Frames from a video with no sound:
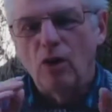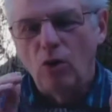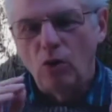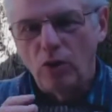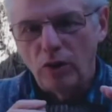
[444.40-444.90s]

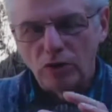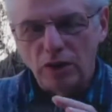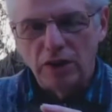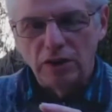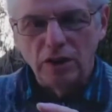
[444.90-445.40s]
all those
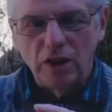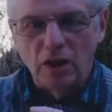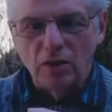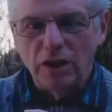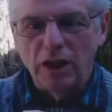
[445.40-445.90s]
years
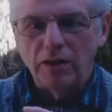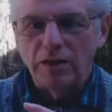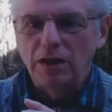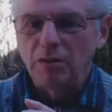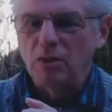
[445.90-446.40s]
ago and how
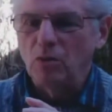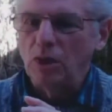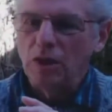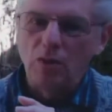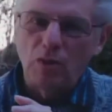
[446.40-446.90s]
it seems that
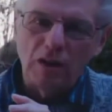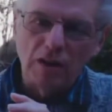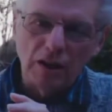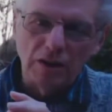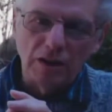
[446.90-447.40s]
working in a
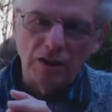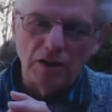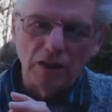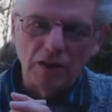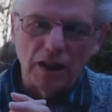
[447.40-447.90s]
warehouse is
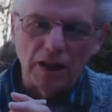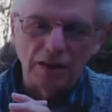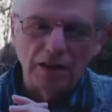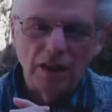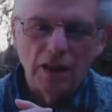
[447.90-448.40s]
these
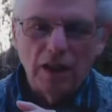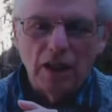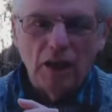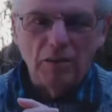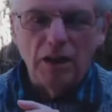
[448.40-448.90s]
days.
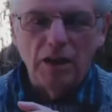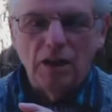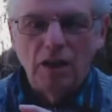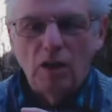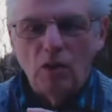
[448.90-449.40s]
I
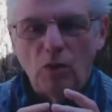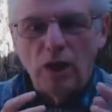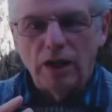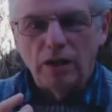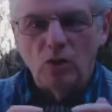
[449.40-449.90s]
mean,
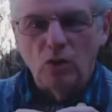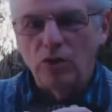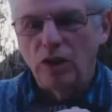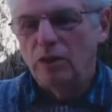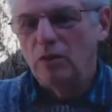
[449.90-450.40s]
we had an
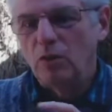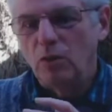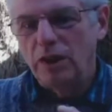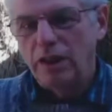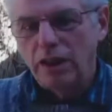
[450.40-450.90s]
order,
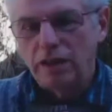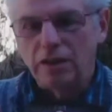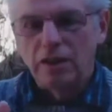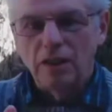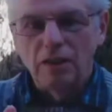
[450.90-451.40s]
we did
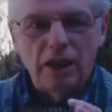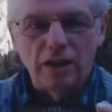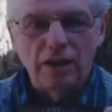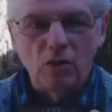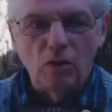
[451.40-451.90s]
it. We
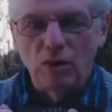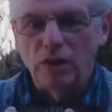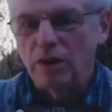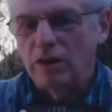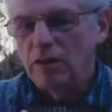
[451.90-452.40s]
had no
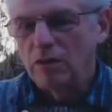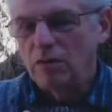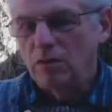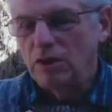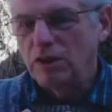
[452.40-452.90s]
order,
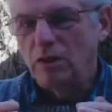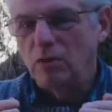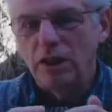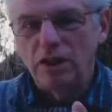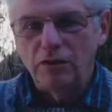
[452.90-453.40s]
we sat
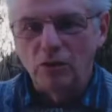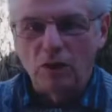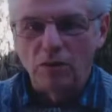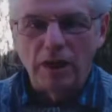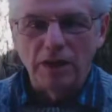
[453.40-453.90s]
and waited for
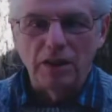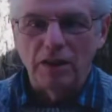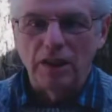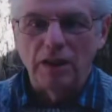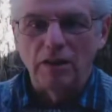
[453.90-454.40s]
one,
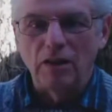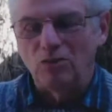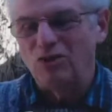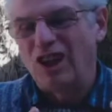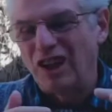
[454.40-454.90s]
basically.
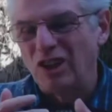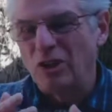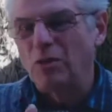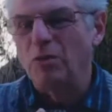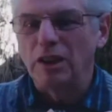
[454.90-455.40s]
Tidied
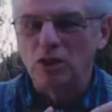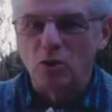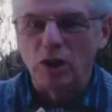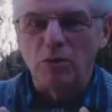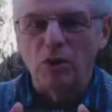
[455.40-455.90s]
up a bit,
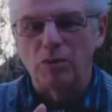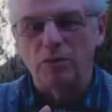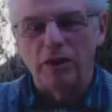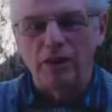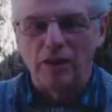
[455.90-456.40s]
sweep
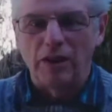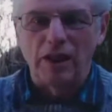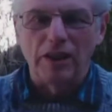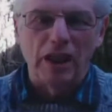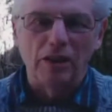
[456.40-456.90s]
up.
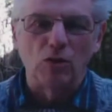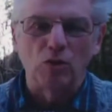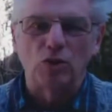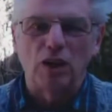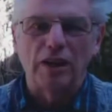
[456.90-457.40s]
They did have
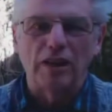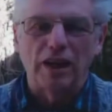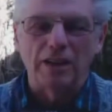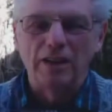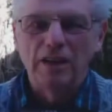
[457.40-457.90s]
rules like
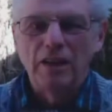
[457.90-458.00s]
that.